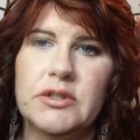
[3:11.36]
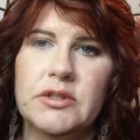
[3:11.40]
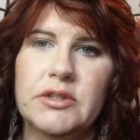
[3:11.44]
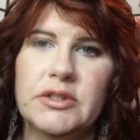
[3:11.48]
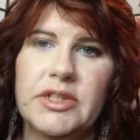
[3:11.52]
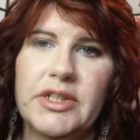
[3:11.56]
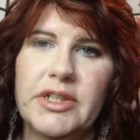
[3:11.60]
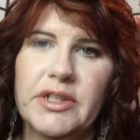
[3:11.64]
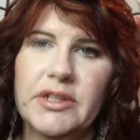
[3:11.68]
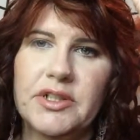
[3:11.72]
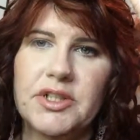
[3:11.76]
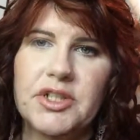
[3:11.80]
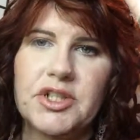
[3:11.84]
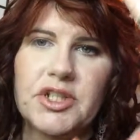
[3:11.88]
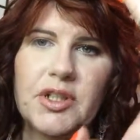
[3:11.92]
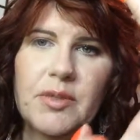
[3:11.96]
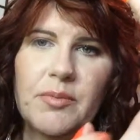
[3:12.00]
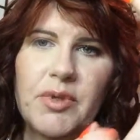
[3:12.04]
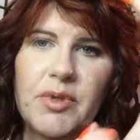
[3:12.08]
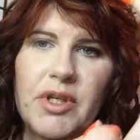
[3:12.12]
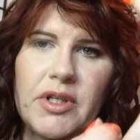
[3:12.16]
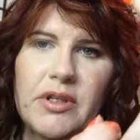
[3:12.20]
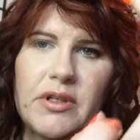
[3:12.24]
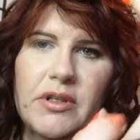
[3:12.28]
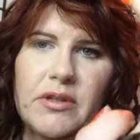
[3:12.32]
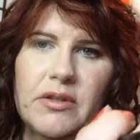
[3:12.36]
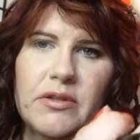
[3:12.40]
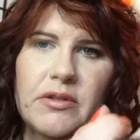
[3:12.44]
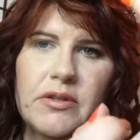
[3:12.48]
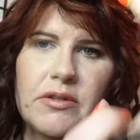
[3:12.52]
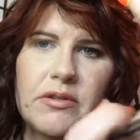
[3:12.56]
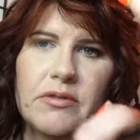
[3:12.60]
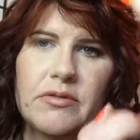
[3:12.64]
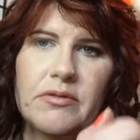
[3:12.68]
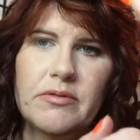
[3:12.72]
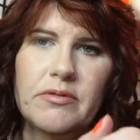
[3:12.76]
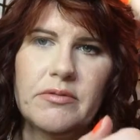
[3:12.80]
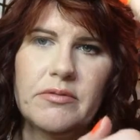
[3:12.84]
Yeah, champagne color.
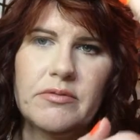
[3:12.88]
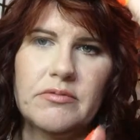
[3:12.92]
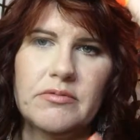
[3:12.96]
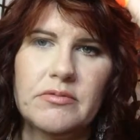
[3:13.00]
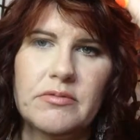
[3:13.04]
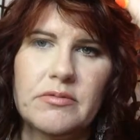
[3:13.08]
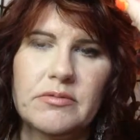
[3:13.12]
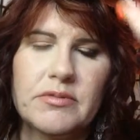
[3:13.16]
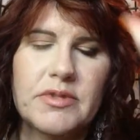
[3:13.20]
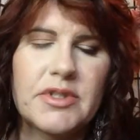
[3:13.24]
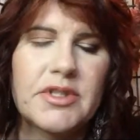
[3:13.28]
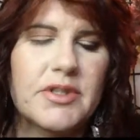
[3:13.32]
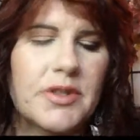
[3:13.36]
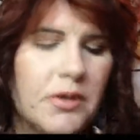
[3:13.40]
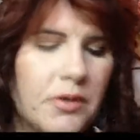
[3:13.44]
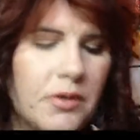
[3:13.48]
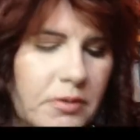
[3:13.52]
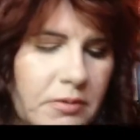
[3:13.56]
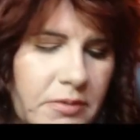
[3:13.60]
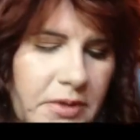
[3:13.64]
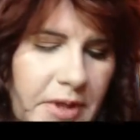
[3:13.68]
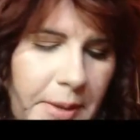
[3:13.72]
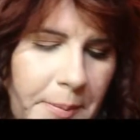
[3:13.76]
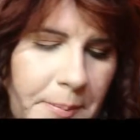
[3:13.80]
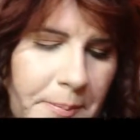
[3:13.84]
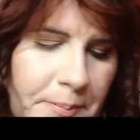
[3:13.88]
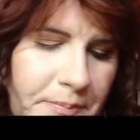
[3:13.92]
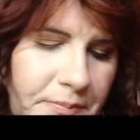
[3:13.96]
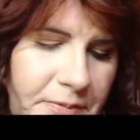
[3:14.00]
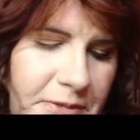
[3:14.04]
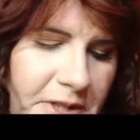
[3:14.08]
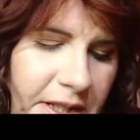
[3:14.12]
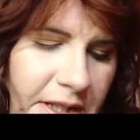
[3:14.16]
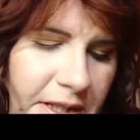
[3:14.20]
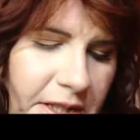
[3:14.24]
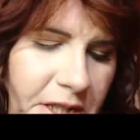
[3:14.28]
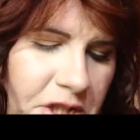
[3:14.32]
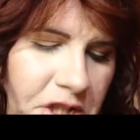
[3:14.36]
So yeah,
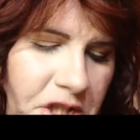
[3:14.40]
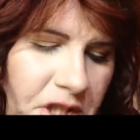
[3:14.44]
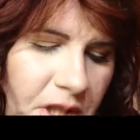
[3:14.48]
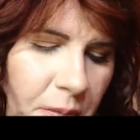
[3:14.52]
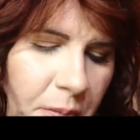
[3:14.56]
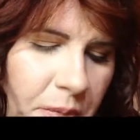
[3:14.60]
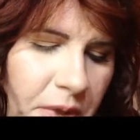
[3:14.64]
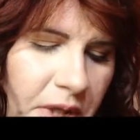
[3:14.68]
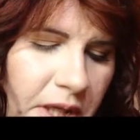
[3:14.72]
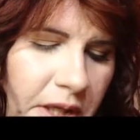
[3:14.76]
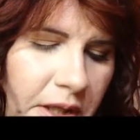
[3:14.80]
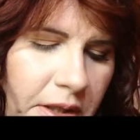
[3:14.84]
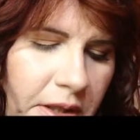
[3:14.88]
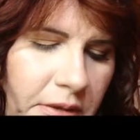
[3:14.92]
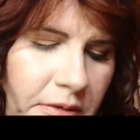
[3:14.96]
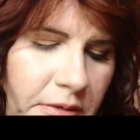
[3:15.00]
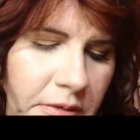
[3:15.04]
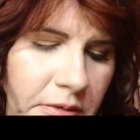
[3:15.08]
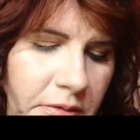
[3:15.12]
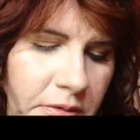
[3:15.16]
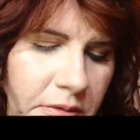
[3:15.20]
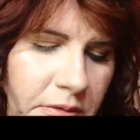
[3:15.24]
take the champagne,